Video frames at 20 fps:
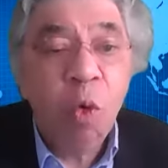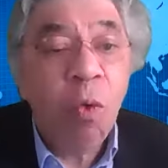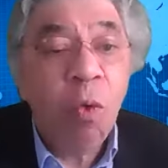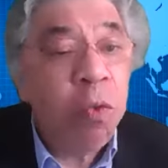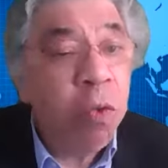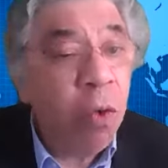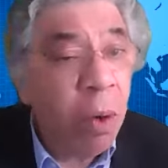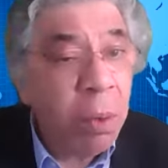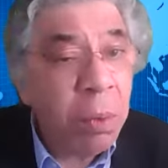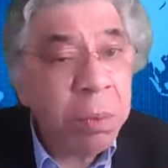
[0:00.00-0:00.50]

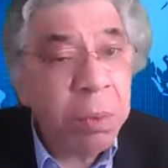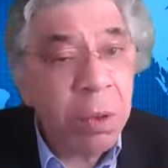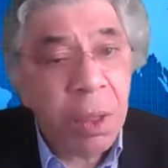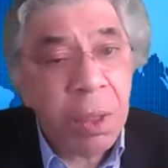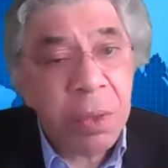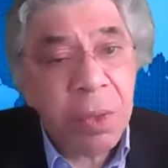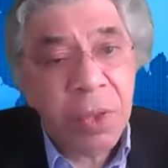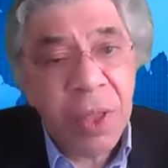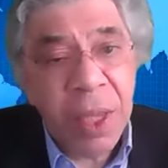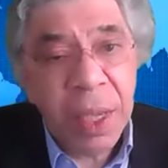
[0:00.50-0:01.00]

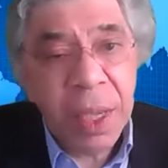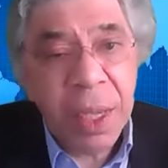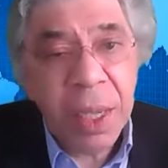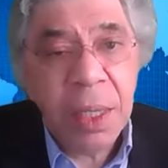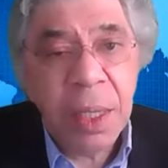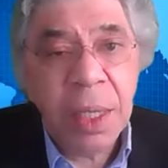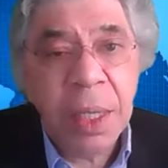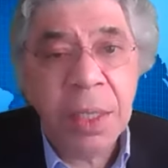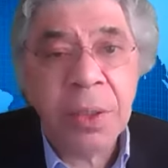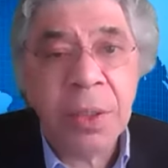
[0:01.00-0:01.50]

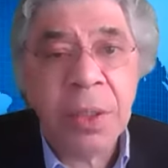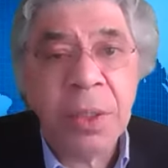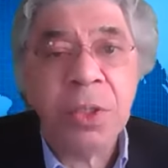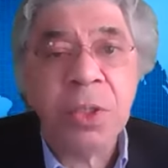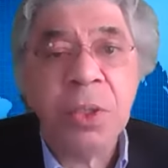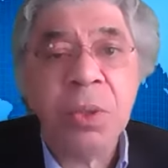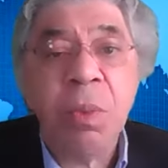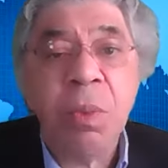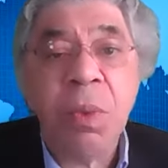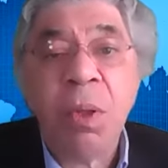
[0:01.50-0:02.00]
Forward-thinking
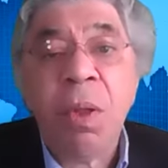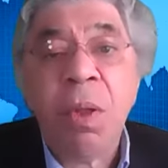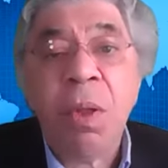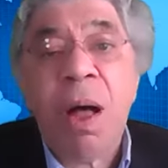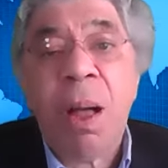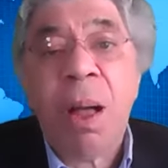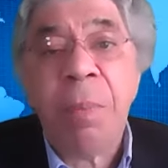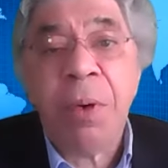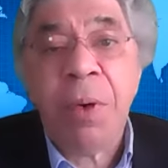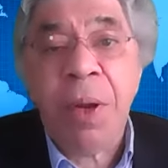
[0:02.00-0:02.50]
leaders will
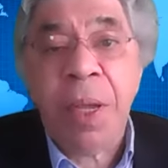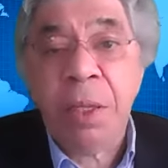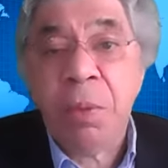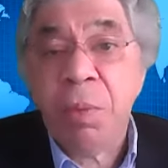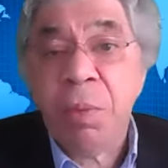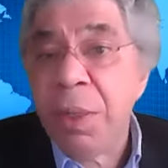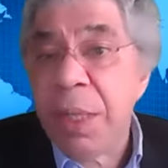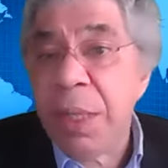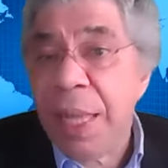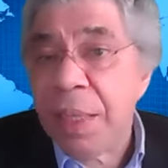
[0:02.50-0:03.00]
operate
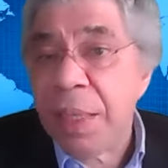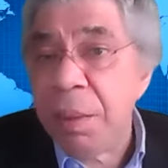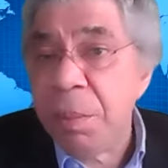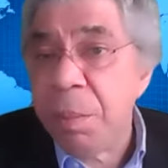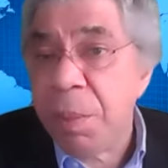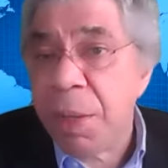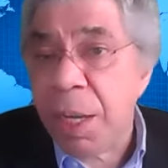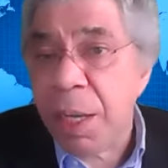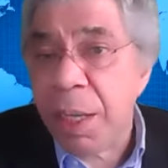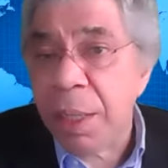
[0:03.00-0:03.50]
with that in
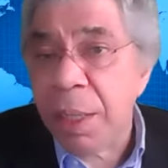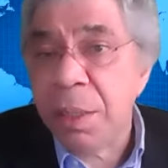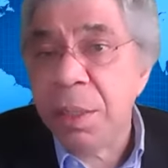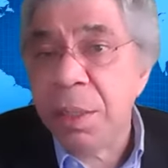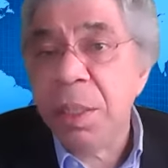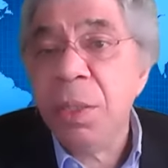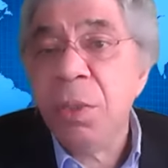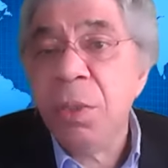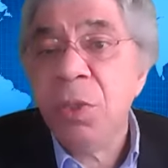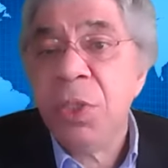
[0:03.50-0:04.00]
mind,
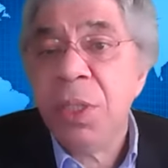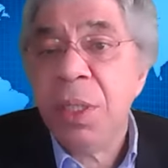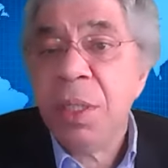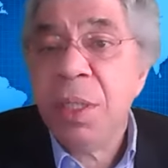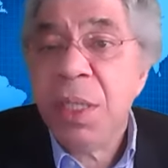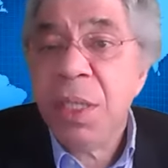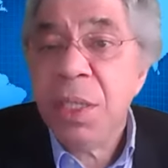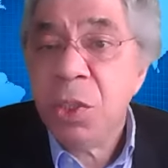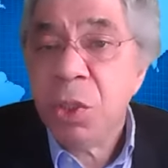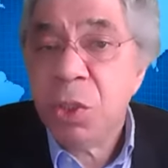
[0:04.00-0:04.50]
using
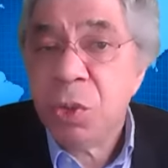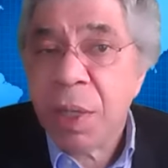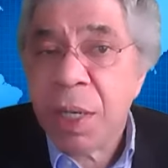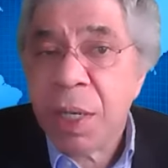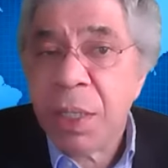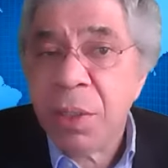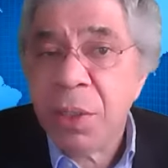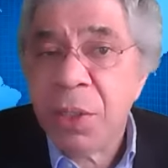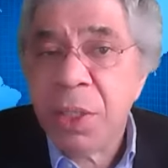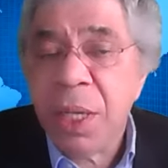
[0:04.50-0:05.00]
these
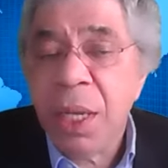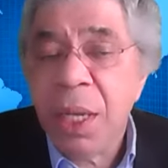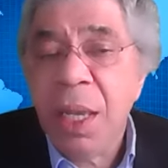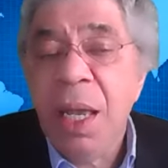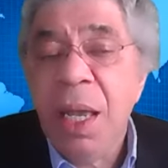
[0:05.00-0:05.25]
trends